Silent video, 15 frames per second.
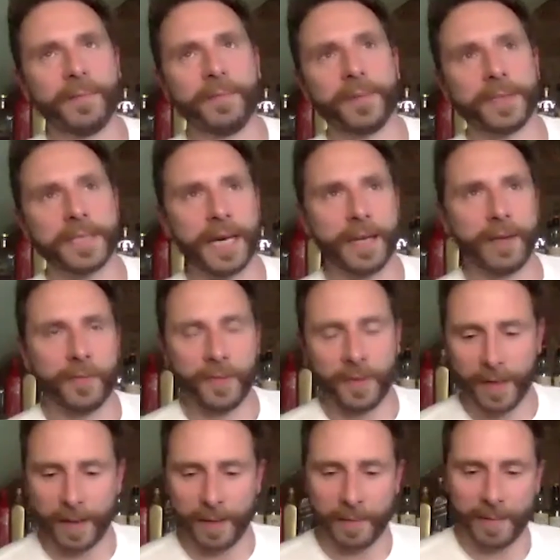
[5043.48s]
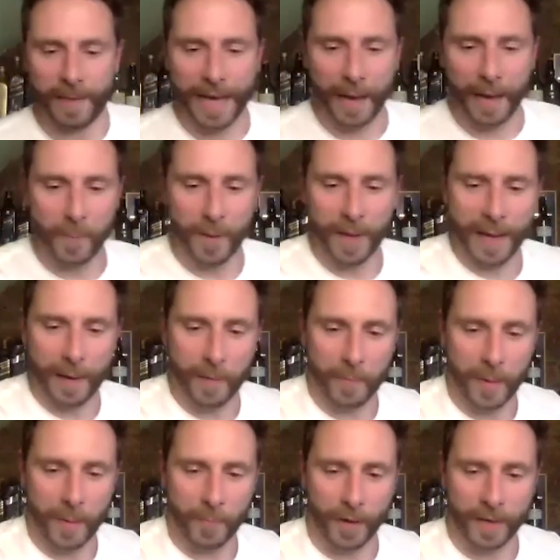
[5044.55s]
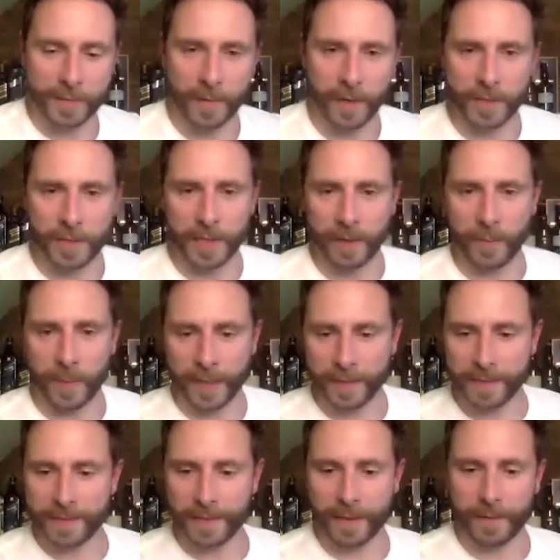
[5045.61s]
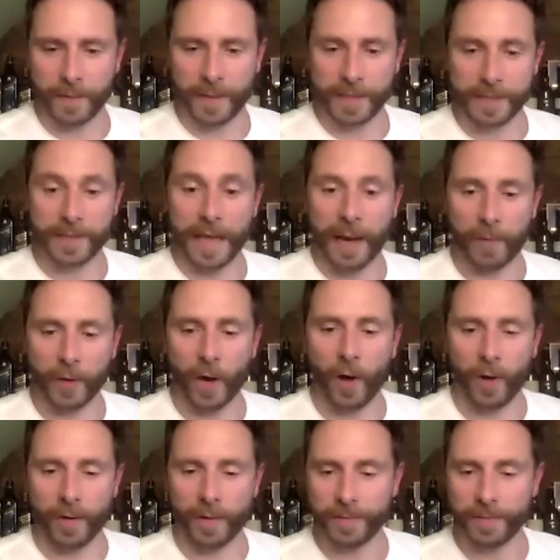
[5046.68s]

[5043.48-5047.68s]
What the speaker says: was kind of out of my price range a little bit, so it's now gone.